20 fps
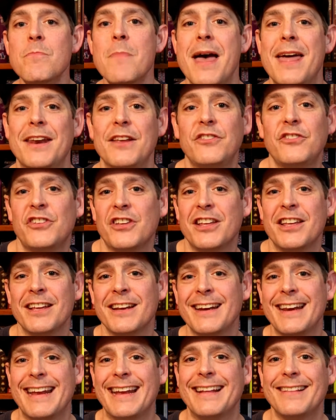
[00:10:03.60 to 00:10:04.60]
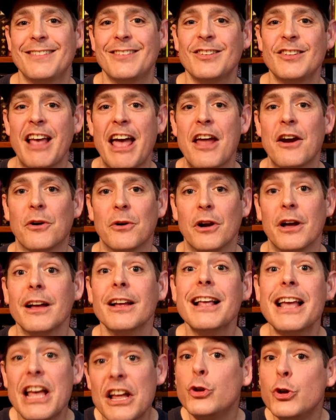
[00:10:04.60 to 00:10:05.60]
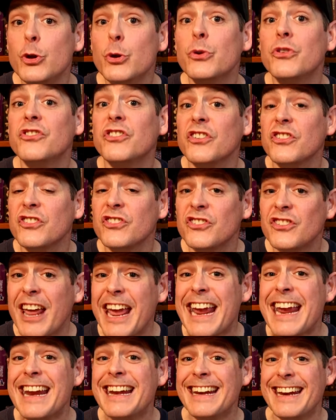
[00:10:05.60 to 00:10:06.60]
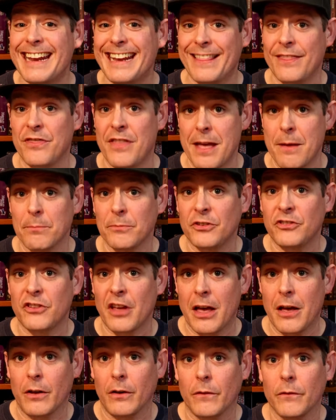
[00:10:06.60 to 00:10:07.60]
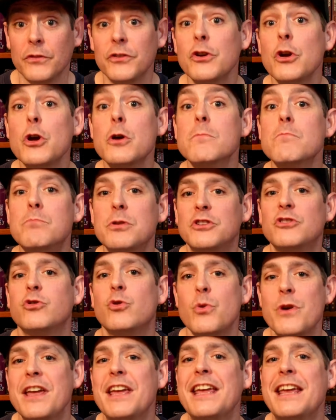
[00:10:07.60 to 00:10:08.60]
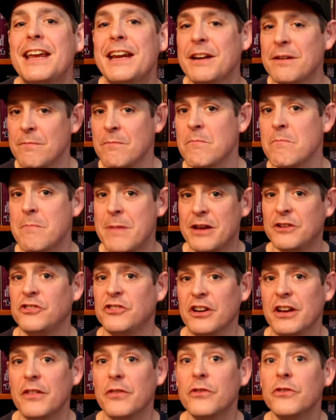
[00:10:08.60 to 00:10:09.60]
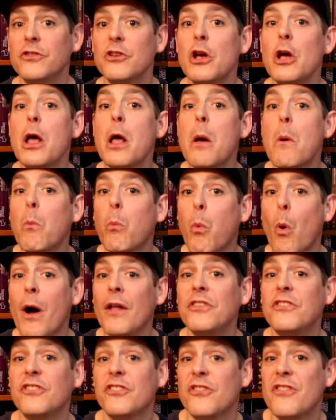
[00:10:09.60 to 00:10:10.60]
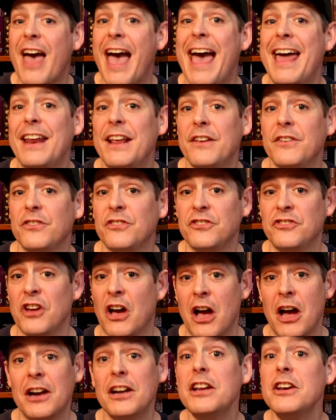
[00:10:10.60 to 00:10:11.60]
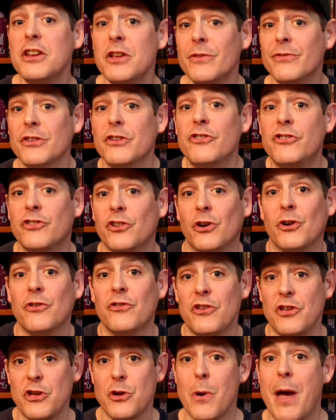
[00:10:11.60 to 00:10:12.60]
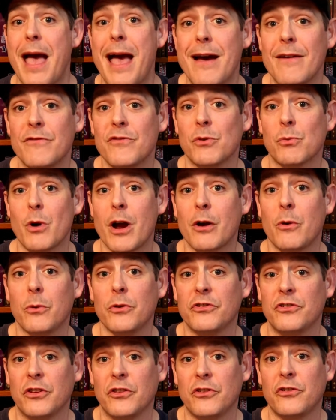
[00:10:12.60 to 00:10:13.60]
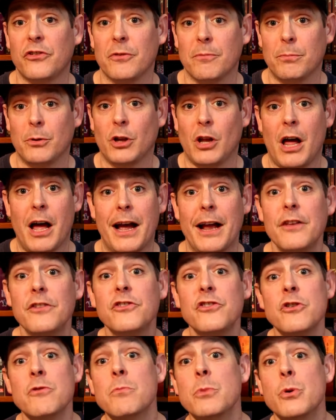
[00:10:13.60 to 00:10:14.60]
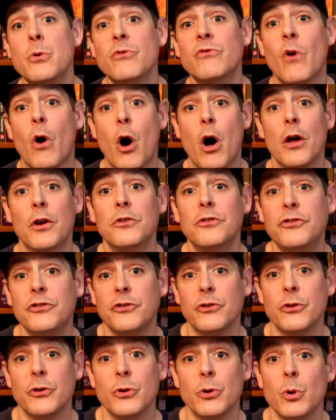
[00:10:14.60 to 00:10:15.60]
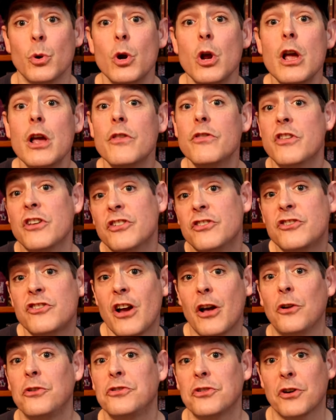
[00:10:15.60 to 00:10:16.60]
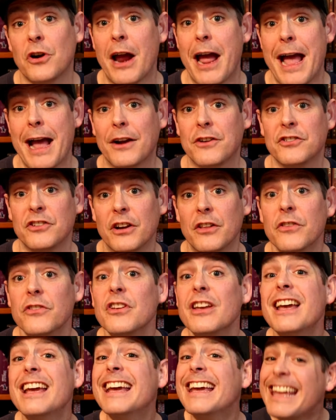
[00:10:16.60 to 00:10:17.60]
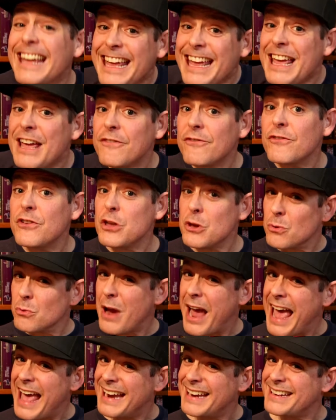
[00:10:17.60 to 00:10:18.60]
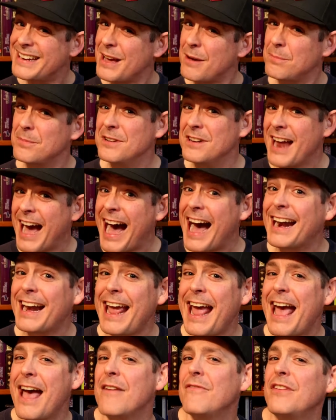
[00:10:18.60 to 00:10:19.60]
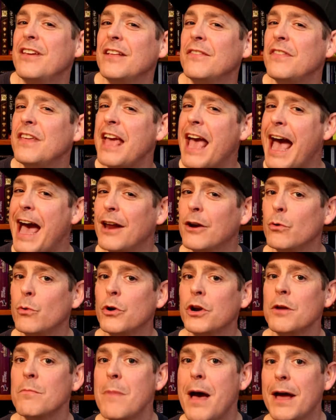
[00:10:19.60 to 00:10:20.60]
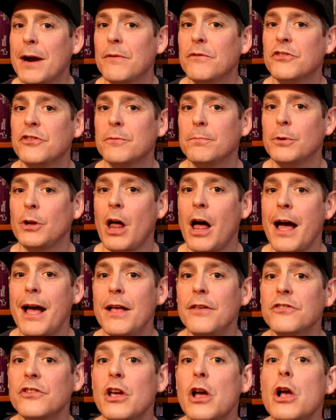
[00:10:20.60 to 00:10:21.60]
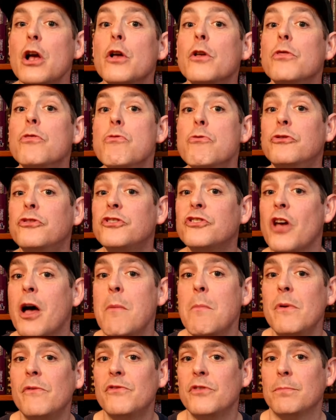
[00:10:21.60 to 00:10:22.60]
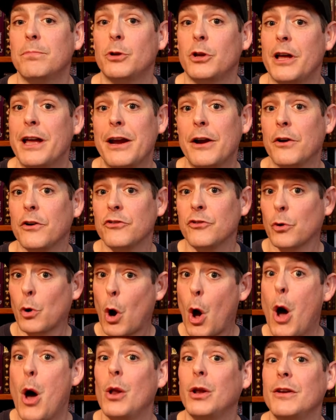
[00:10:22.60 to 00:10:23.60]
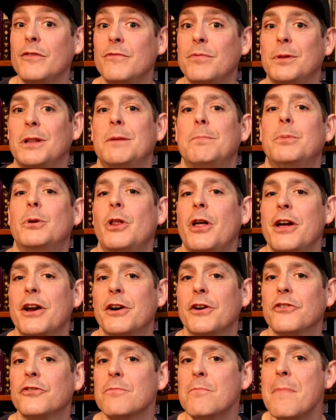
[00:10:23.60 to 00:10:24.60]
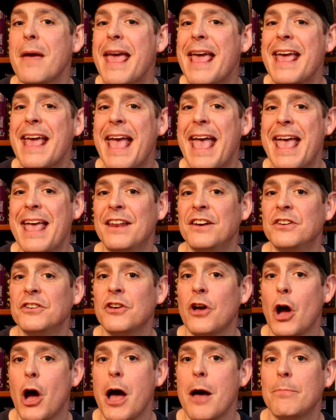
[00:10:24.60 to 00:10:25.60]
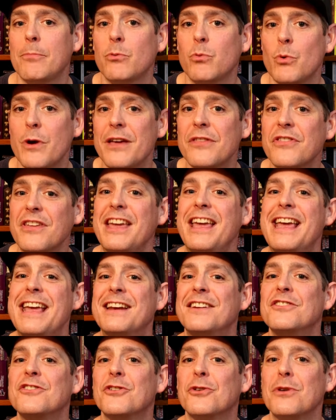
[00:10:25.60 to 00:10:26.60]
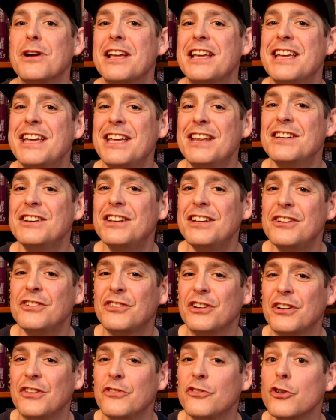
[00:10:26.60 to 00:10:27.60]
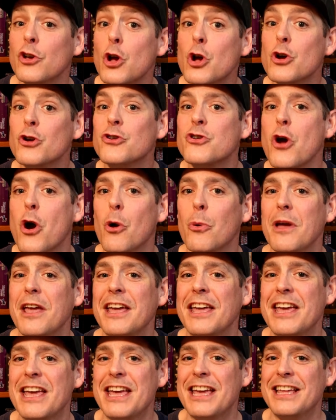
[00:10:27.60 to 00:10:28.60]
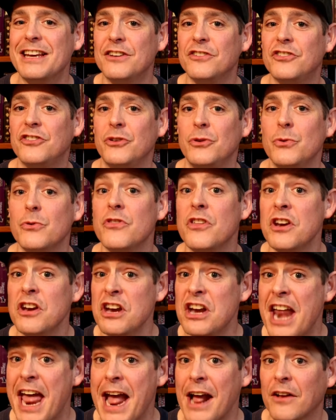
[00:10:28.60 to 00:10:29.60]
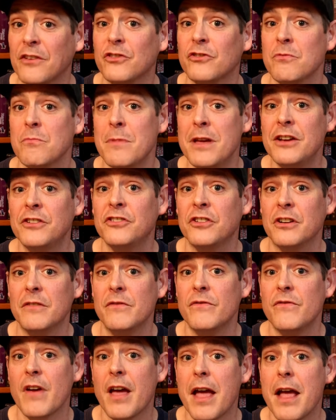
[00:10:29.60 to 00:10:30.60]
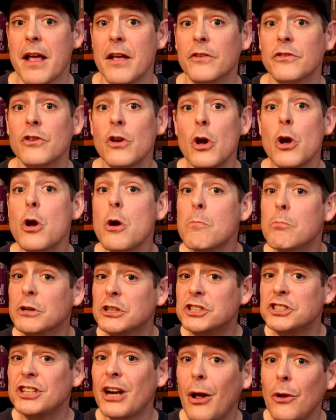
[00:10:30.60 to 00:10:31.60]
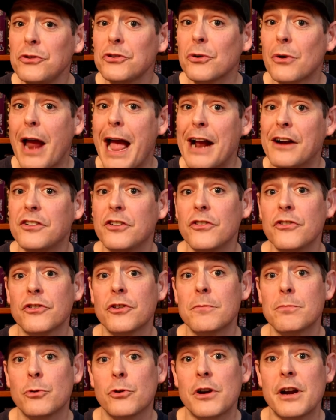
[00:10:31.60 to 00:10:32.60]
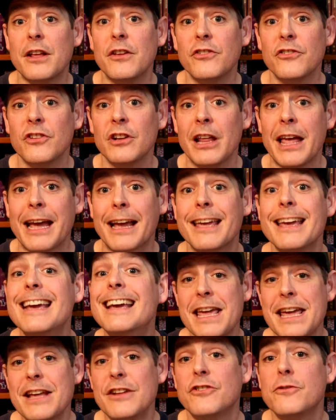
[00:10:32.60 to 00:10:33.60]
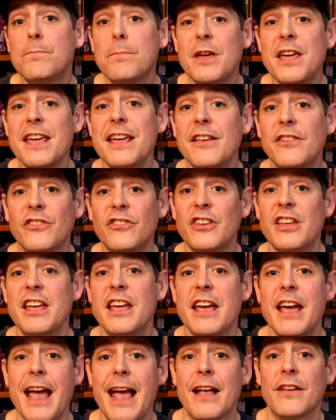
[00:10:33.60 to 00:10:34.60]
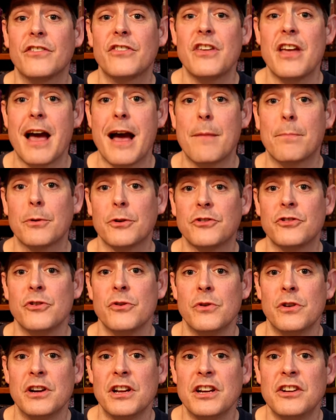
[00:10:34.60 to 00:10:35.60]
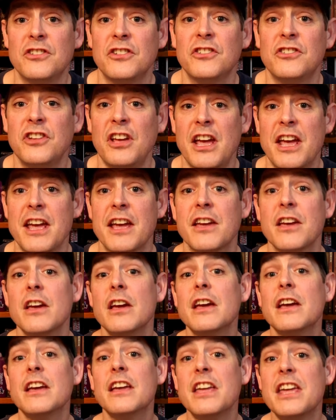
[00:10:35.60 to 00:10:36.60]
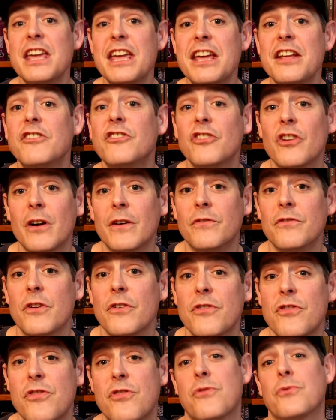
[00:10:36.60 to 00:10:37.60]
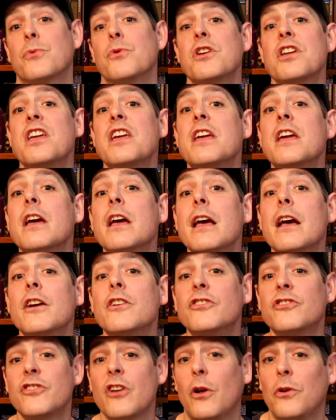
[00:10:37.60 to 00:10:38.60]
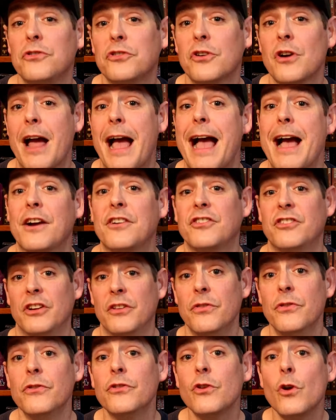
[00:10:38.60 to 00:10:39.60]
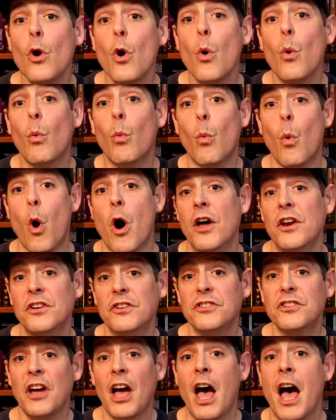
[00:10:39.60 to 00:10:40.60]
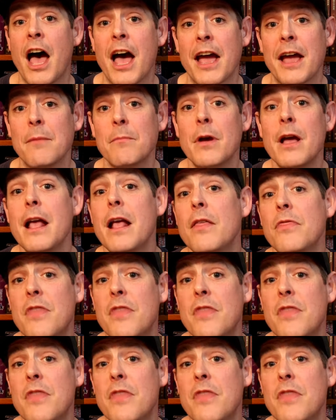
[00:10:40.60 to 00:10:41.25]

medicine, etc. to sustain themselves between missions. Once that is done and you've ensured that you have the requisite supplies, you move on to the shelter actions. If you end up not having the adequate amount of supplies, some of the players or all of the players may end up with hindering conditions going into the next mission phase. But shelter actions are pretty slick. Each PC has the opportunity to take each of the 3 shelter actions one time.